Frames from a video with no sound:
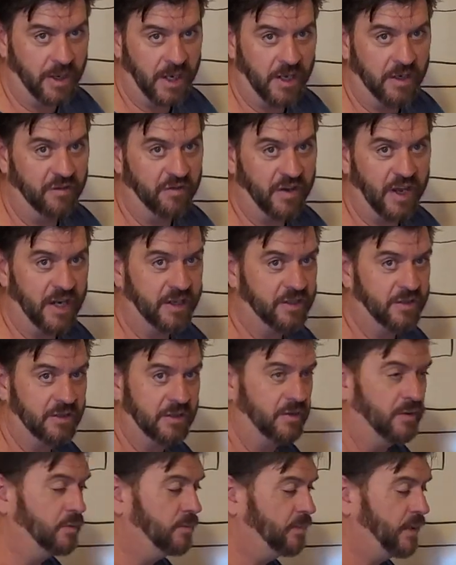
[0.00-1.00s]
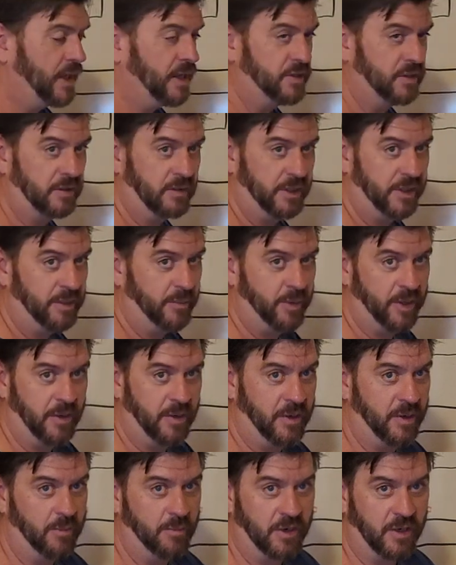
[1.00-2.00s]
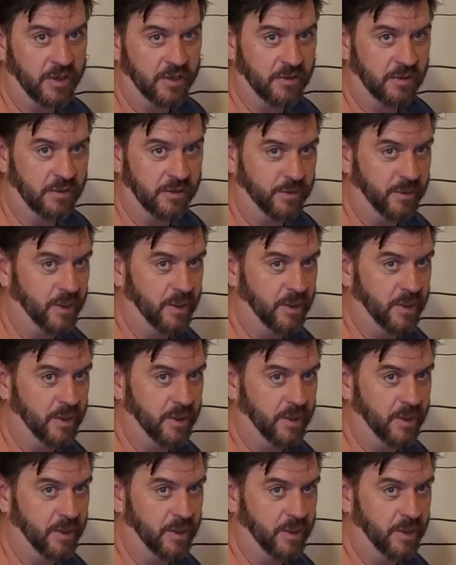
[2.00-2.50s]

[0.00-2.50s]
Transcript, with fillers: Manufacturers don't magically appear into modulars.